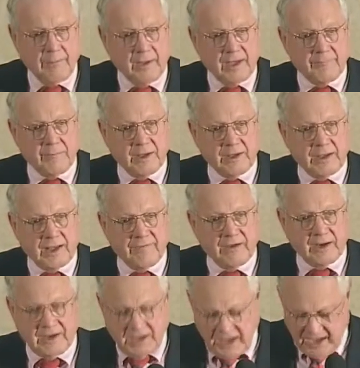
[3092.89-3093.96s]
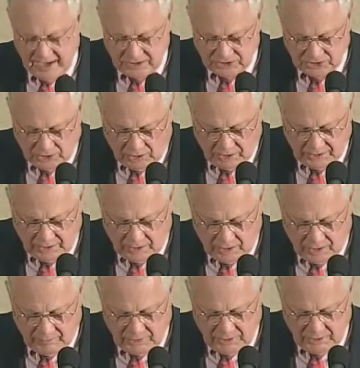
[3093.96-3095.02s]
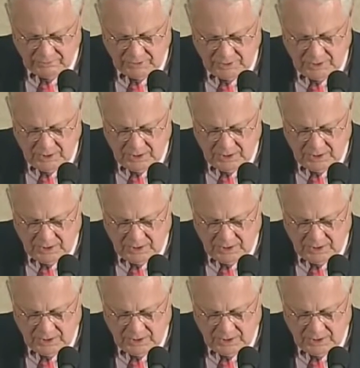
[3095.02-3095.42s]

I've, had gang stalking on me,